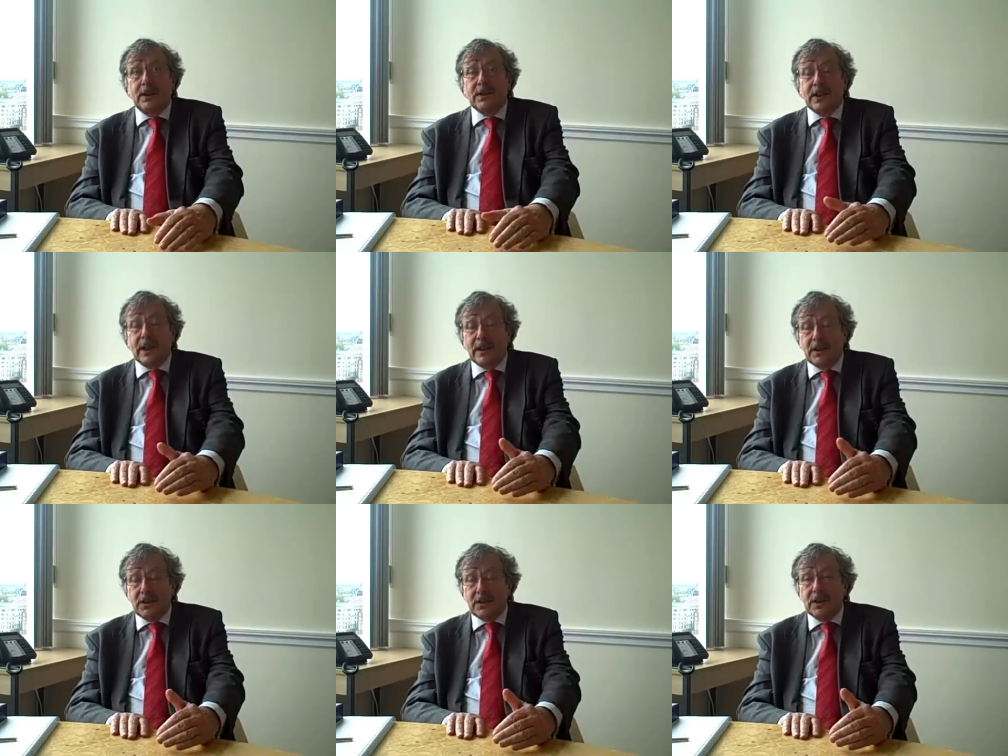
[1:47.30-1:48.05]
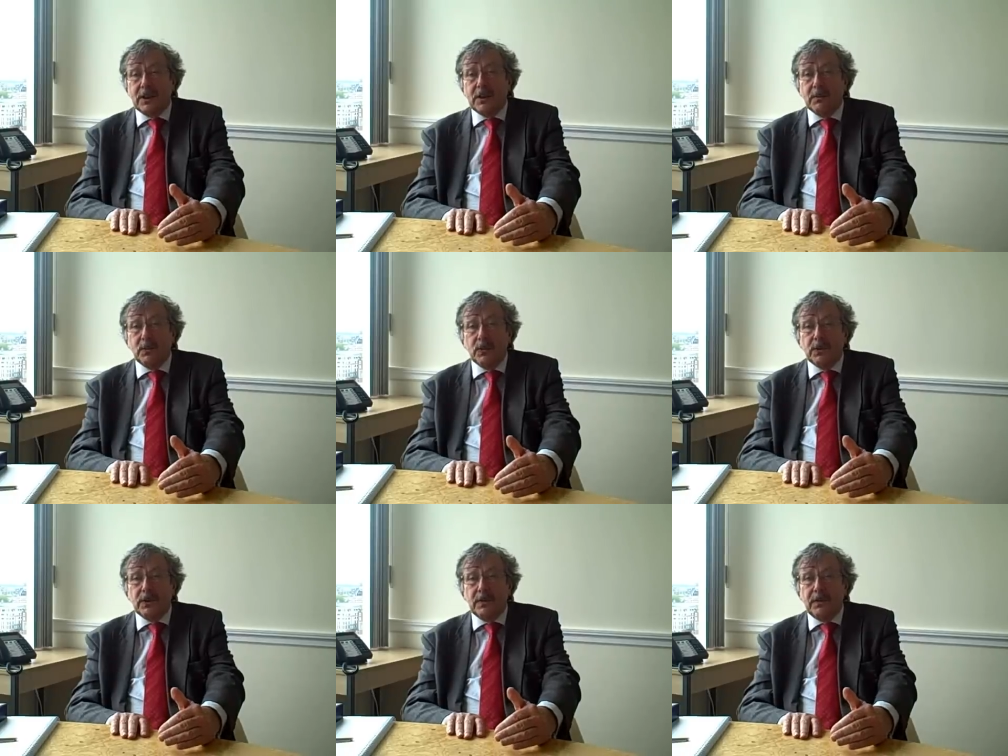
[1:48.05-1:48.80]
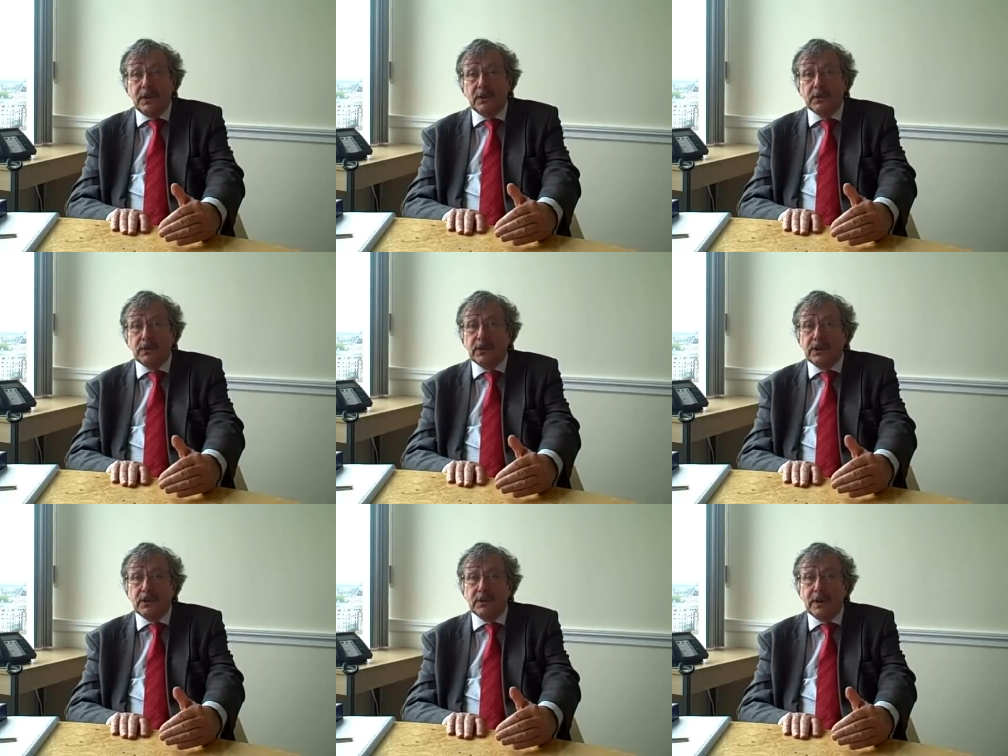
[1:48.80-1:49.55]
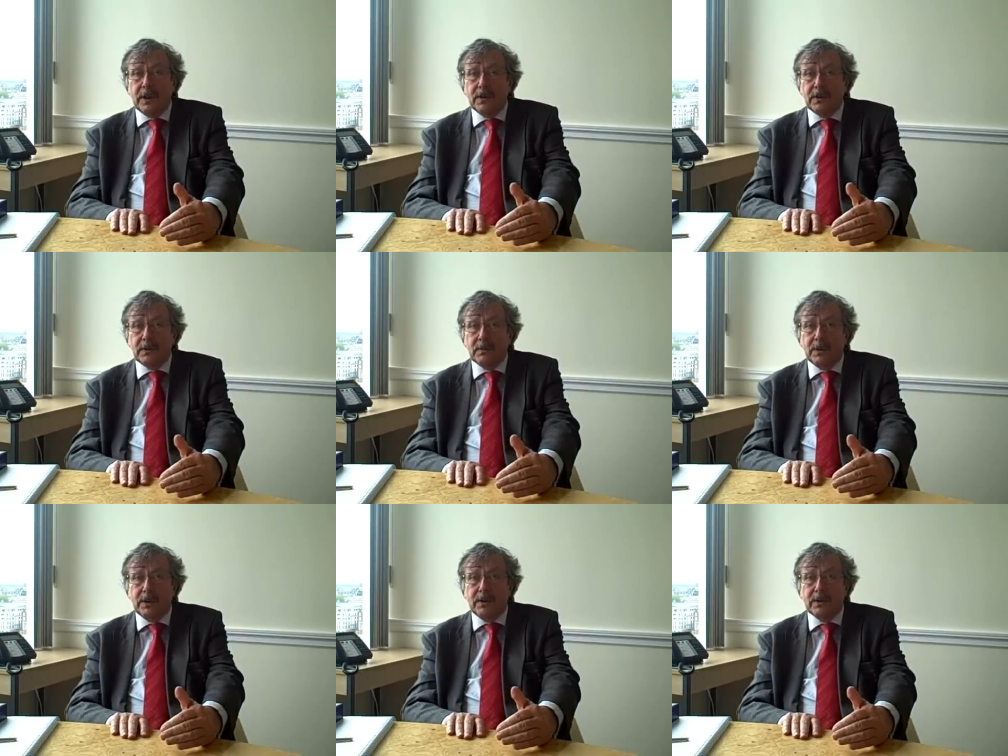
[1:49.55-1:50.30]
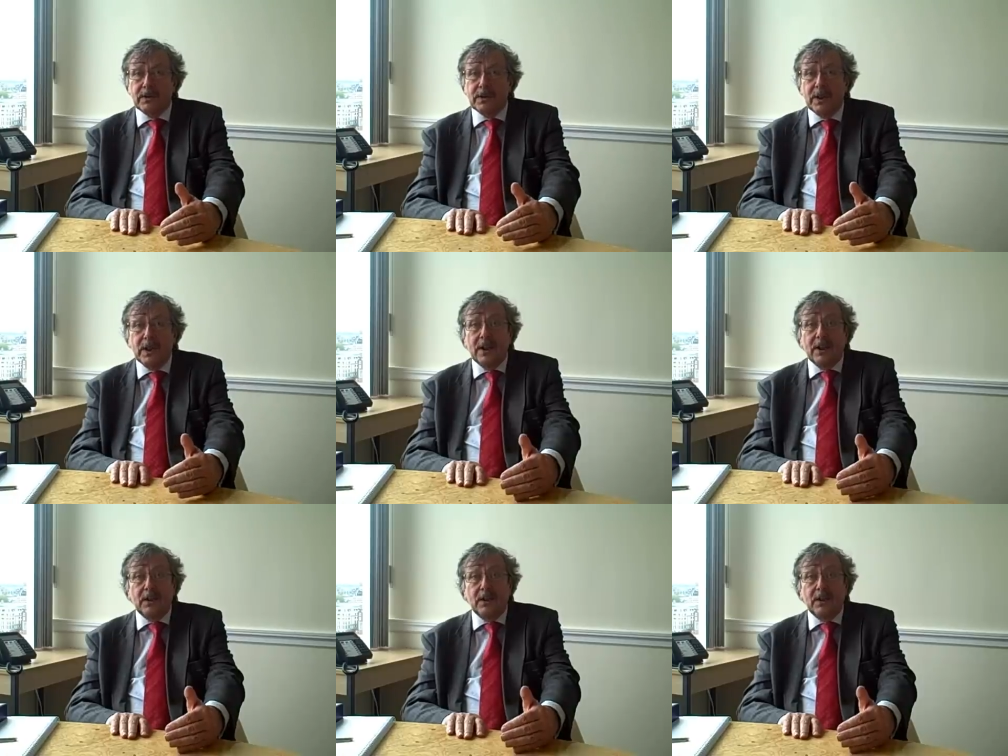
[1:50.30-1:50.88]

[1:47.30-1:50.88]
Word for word: it's actually a more difficult situation because